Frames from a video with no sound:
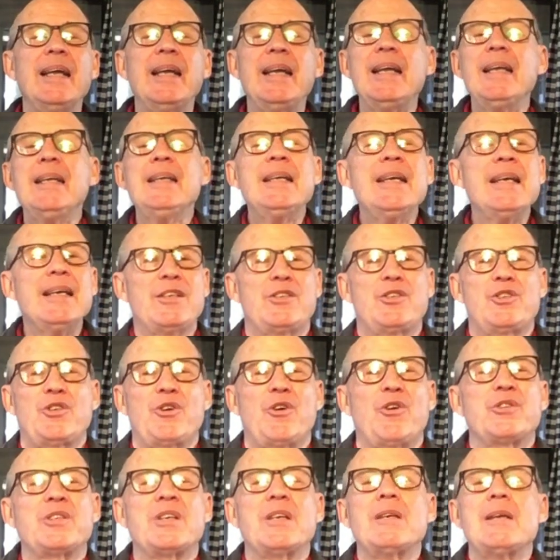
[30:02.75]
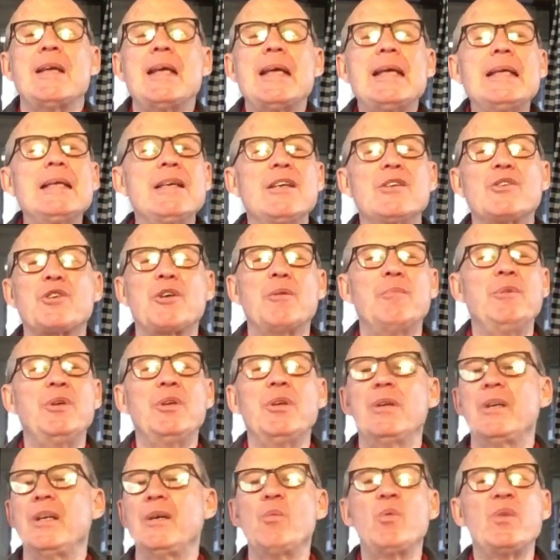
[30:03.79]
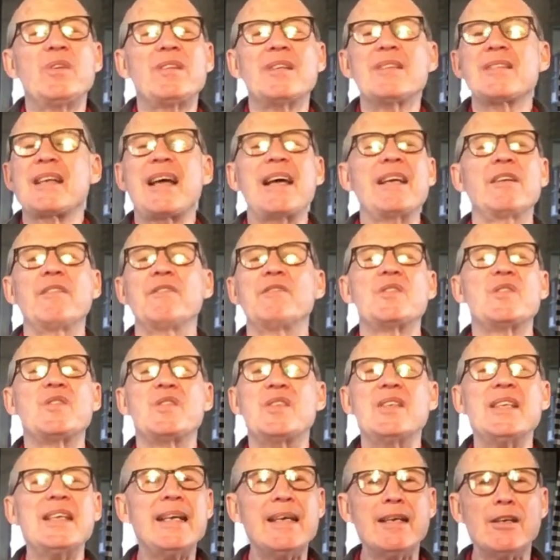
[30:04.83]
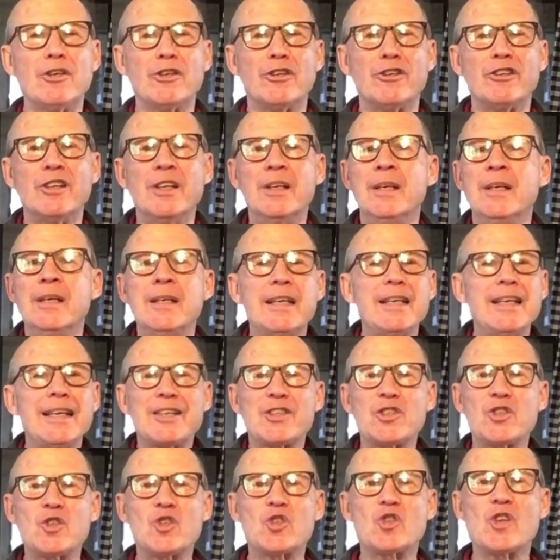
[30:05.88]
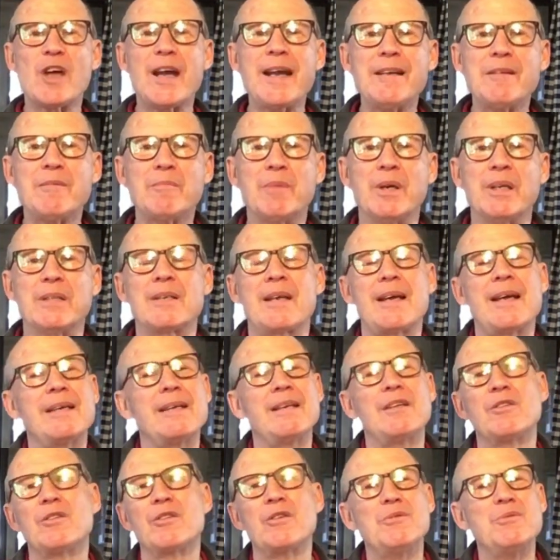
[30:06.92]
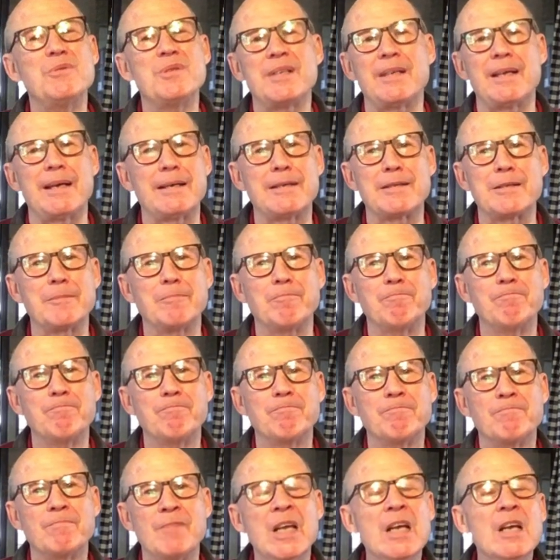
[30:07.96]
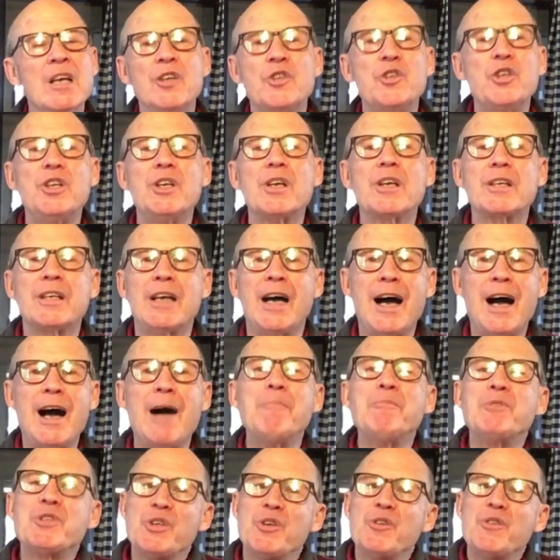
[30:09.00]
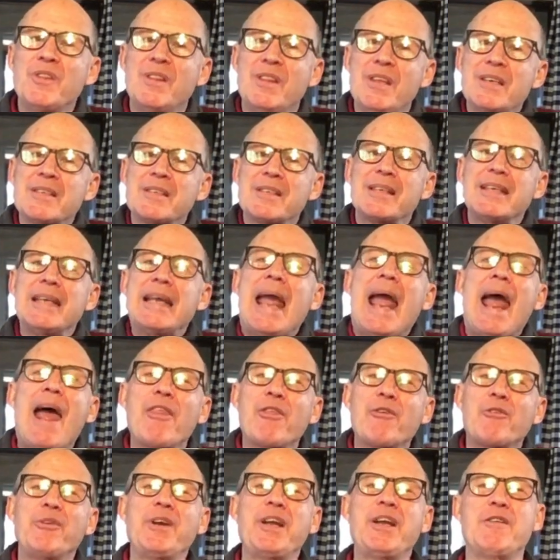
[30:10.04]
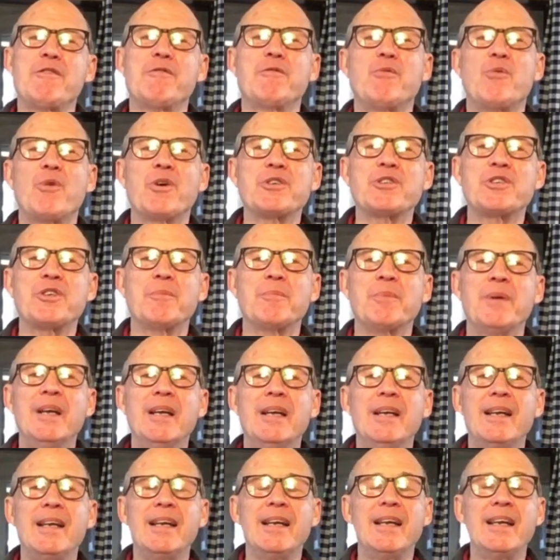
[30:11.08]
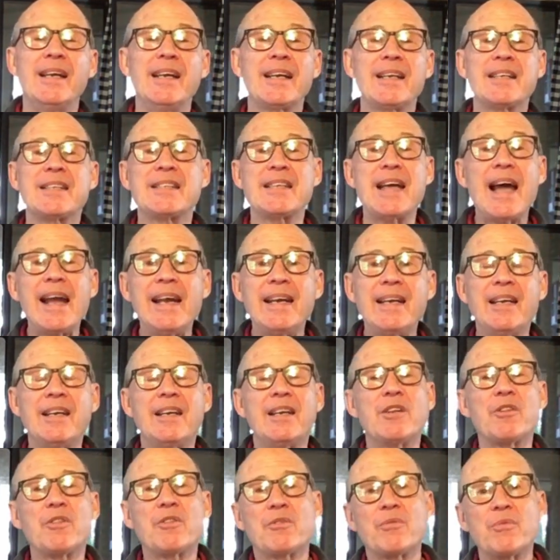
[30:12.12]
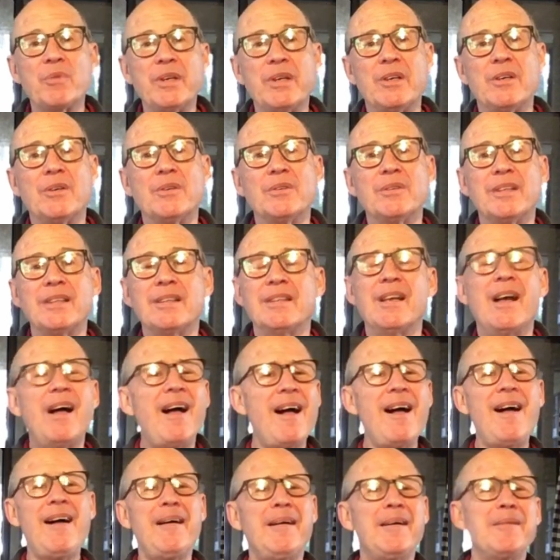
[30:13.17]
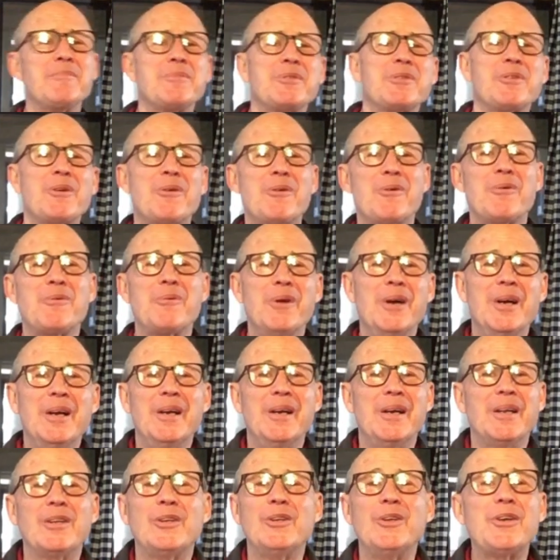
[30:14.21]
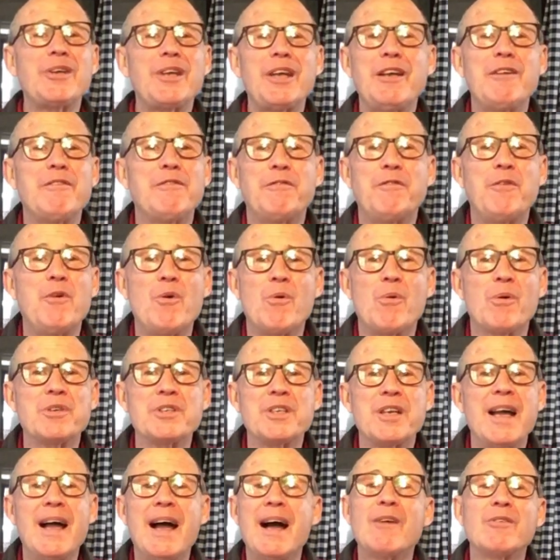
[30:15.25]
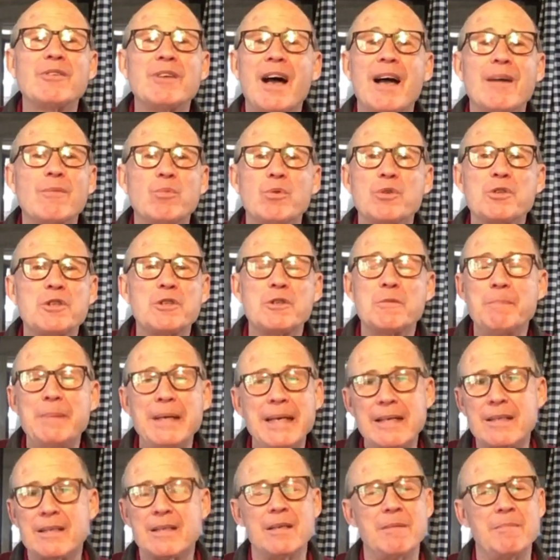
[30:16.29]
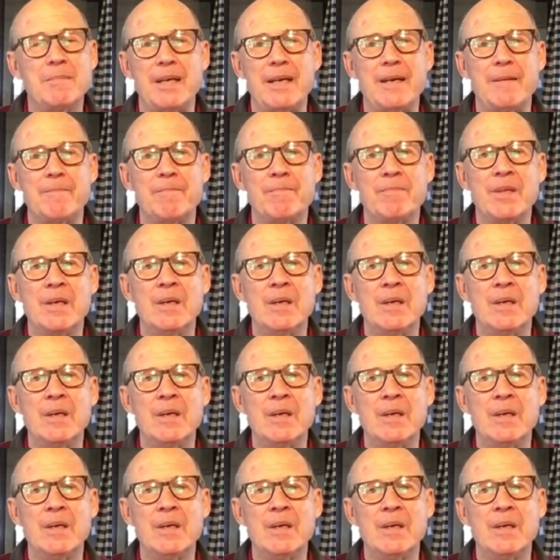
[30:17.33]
in His church and in His community with this kind of zeal and excitement and enthusiasm? Do you come to this gathering of worship excited and thrilled and, I'm so looking forward to how God will speak to me?